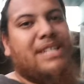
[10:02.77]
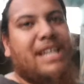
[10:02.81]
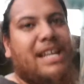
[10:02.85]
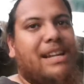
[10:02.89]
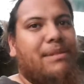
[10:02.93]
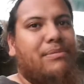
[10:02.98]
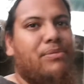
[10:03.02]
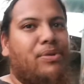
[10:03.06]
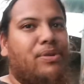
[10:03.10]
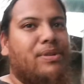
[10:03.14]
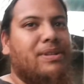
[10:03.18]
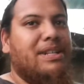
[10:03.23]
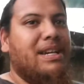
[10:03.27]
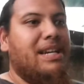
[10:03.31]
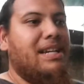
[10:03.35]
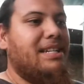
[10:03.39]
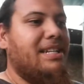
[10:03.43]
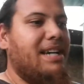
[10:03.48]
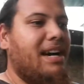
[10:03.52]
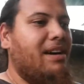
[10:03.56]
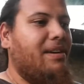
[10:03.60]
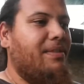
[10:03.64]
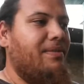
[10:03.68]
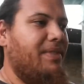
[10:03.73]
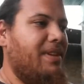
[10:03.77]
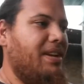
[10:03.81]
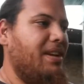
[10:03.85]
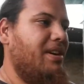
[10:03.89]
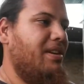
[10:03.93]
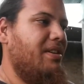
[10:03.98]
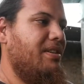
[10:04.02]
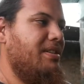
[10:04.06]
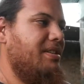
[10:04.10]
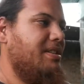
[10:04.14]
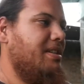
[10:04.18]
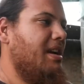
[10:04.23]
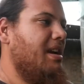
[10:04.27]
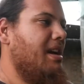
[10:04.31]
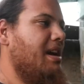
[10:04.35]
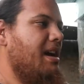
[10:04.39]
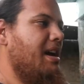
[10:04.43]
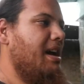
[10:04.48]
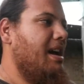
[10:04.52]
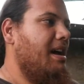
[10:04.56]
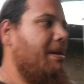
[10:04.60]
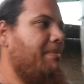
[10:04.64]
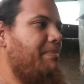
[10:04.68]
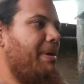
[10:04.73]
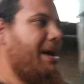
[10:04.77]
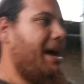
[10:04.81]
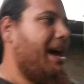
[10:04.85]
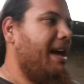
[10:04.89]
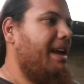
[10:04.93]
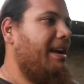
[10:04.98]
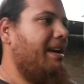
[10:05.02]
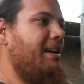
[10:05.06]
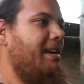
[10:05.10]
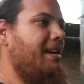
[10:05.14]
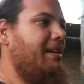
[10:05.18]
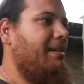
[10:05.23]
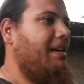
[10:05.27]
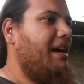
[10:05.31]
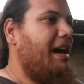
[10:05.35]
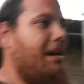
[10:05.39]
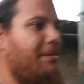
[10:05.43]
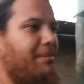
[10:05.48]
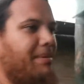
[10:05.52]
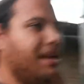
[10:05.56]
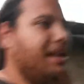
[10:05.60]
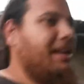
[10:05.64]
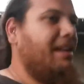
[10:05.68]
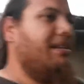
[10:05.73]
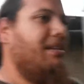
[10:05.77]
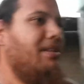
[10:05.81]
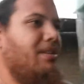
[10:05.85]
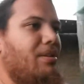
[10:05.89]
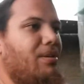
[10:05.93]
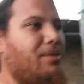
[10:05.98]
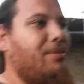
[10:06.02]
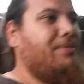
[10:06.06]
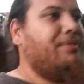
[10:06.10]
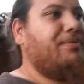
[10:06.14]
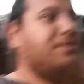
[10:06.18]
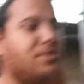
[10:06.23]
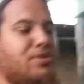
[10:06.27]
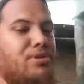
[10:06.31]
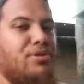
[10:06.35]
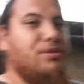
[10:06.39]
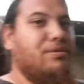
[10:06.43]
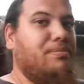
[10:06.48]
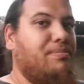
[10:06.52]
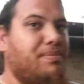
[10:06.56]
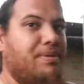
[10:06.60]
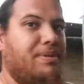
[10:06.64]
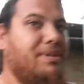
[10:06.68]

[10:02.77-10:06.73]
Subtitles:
any more detailed videos about it. I mean, not super